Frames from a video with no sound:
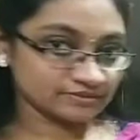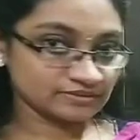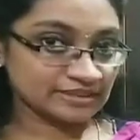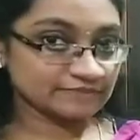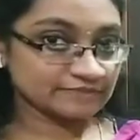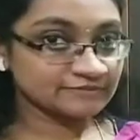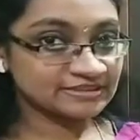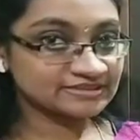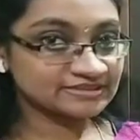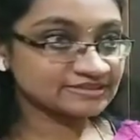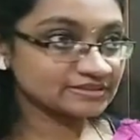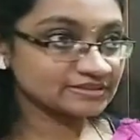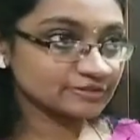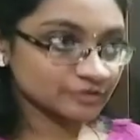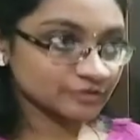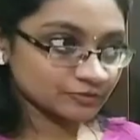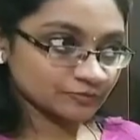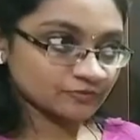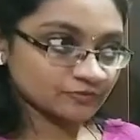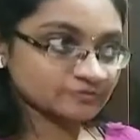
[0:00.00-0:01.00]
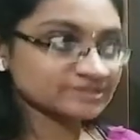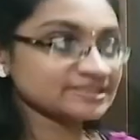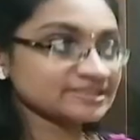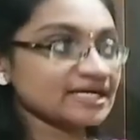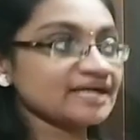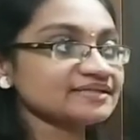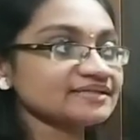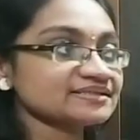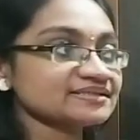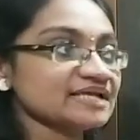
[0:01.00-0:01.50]
That means the group of
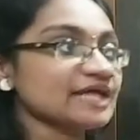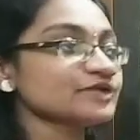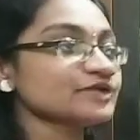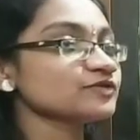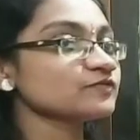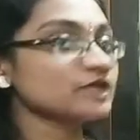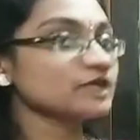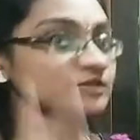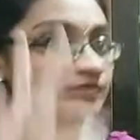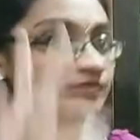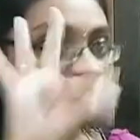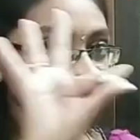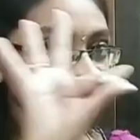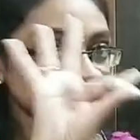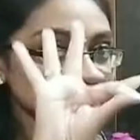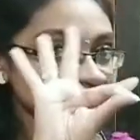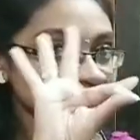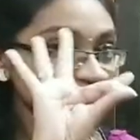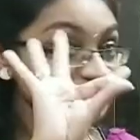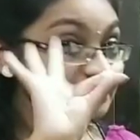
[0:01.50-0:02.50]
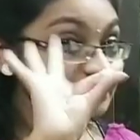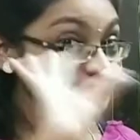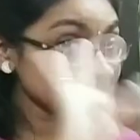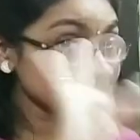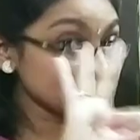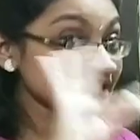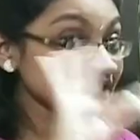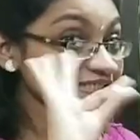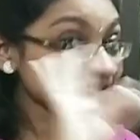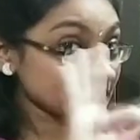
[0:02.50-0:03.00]
stars, and you want to remember the
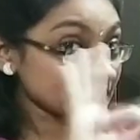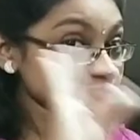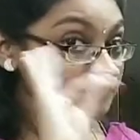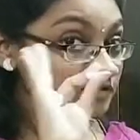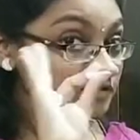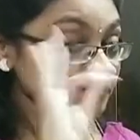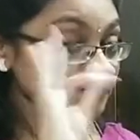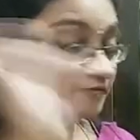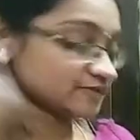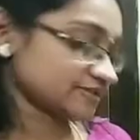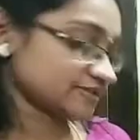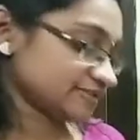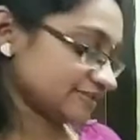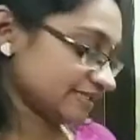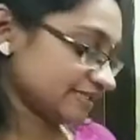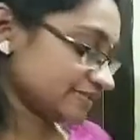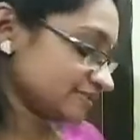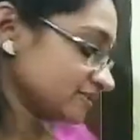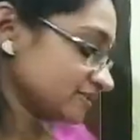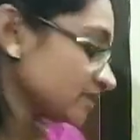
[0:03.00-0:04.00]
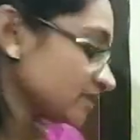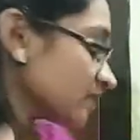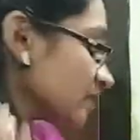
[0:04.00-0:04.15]
3 types of stars.